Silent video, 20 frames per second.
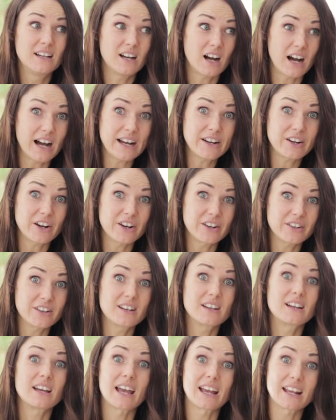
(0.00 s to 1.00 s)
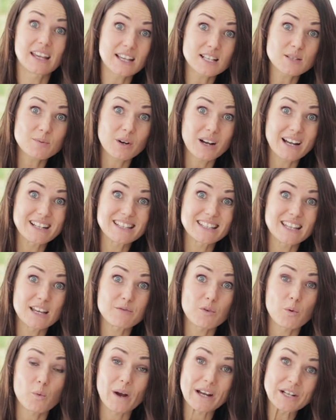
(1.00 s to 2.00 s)
I don't. And guess what? I did that
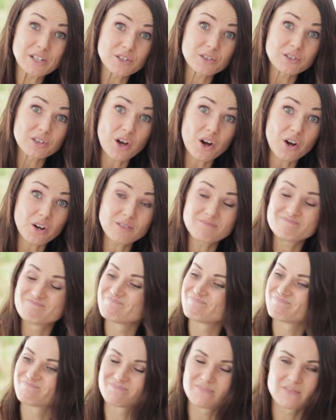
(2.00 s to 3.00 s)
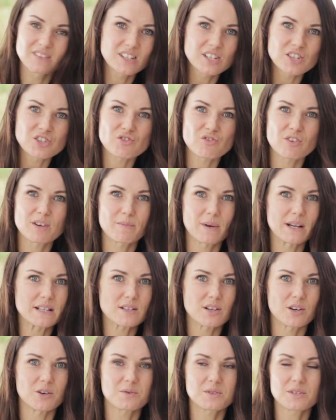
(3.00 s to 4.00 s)
for way too long, destroyed
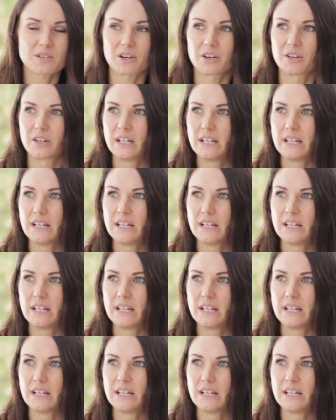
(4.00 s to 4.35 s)
myself. So